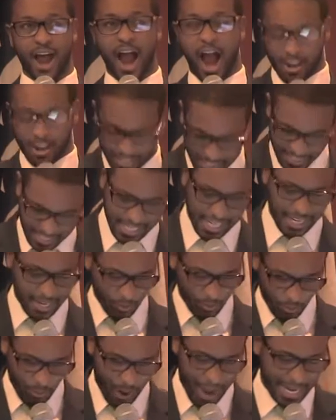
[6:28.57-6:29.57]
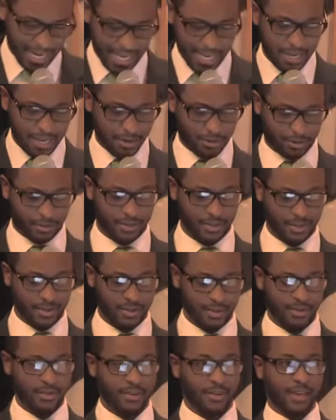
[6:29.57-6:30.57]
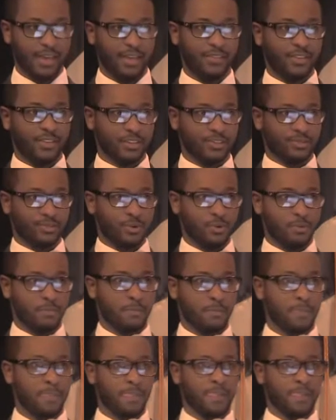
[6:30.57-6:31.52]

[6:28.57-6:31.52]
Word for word: are sitting right here in this room.